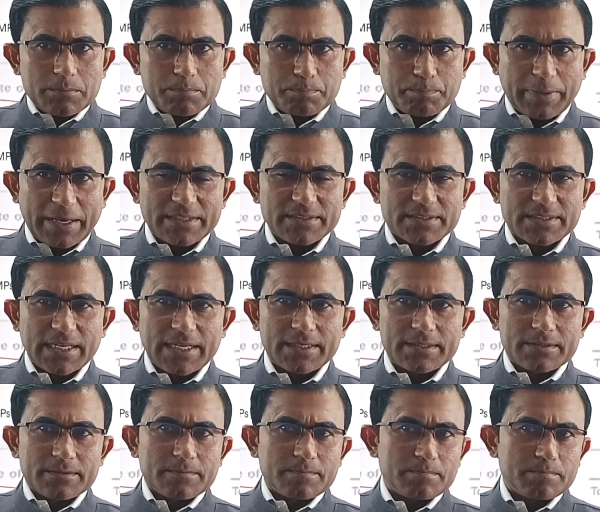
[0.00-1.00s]

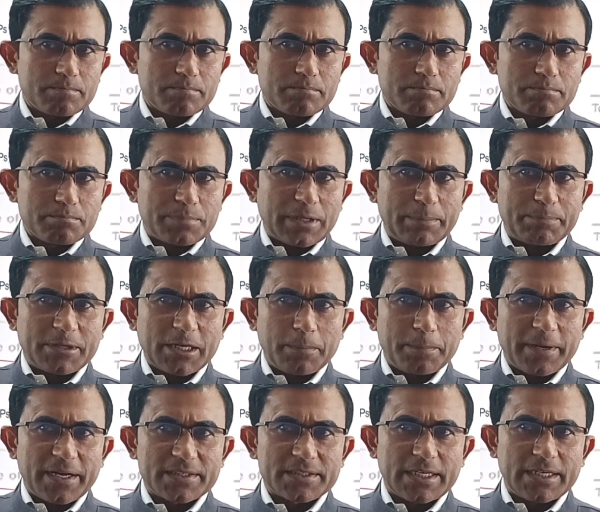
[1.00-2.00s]
Pension
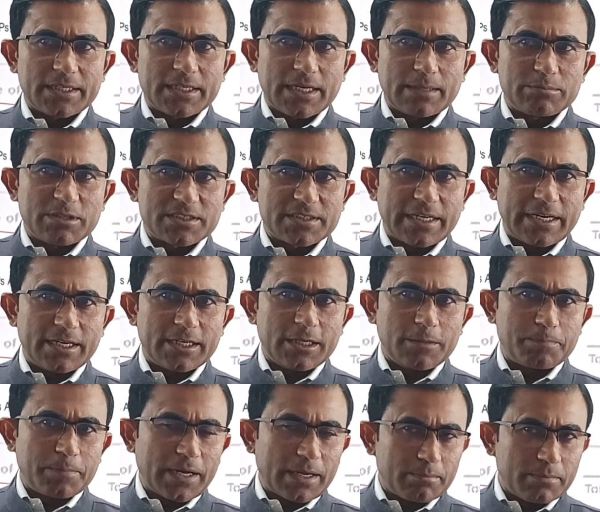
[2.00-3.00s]
50% of the salary
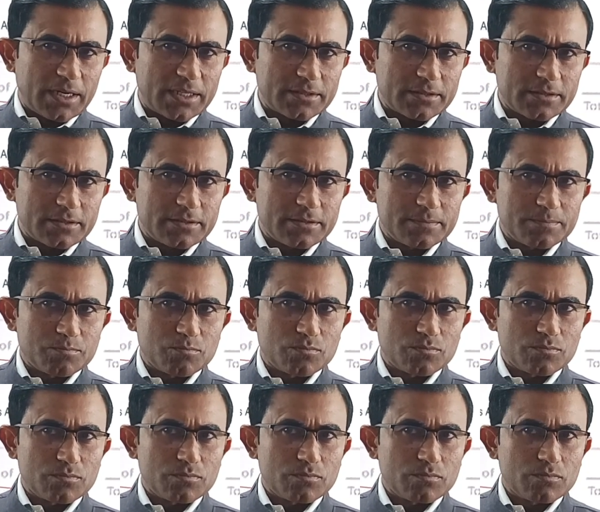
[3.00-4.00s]
per month.
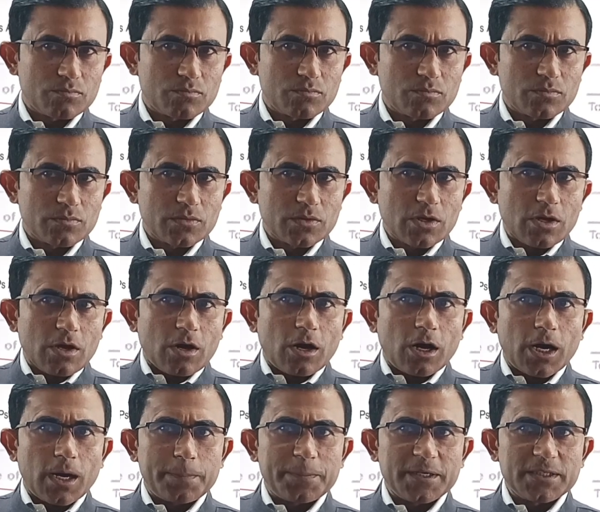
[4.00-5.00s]

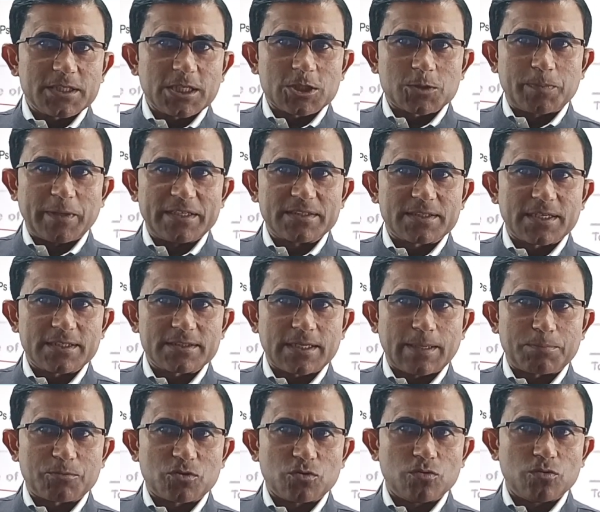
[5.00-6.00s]
Office expenses
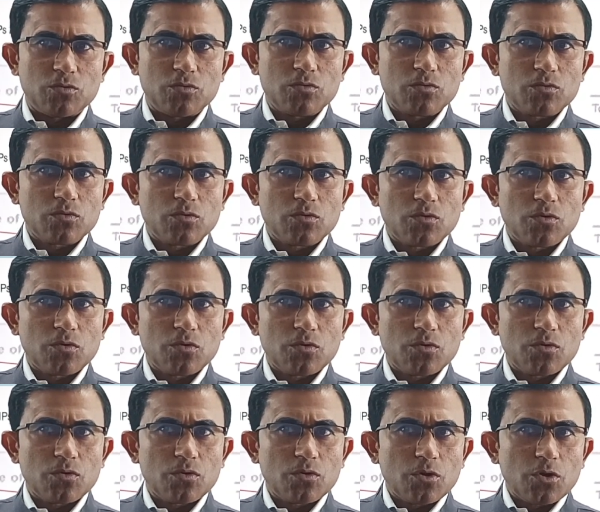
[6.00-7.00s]
up to
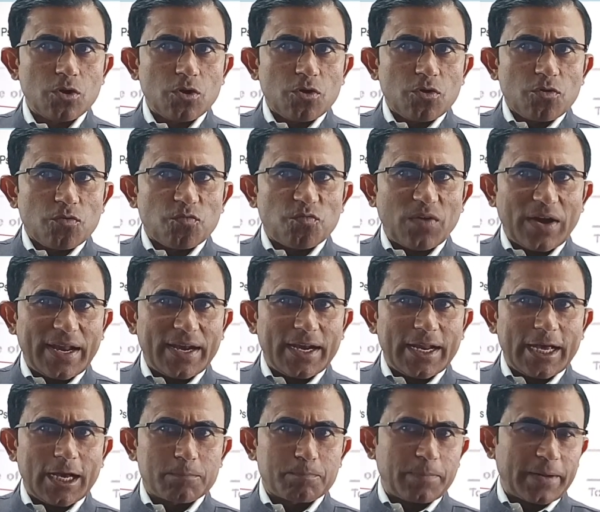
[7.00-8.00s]
1
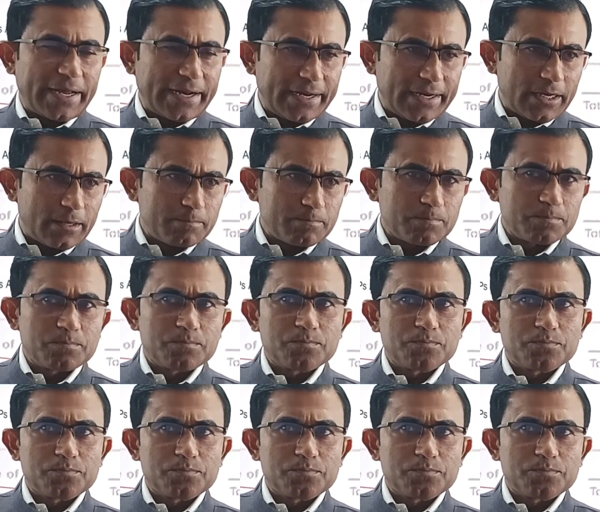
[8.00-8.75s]
lakh per annum.